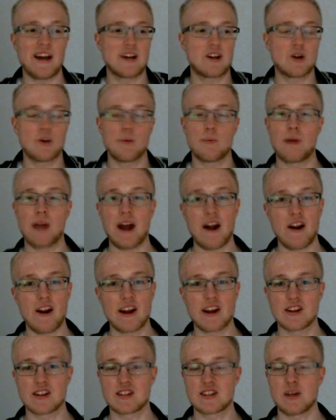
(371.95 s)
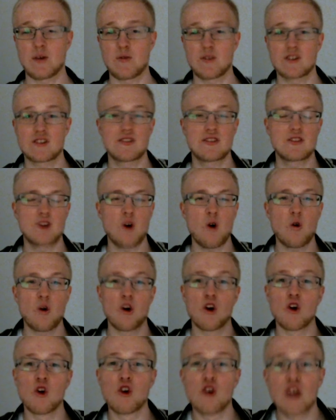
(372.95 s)
comparing yourself is so
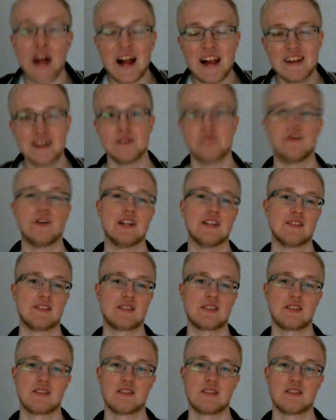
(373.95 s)
irrelevant.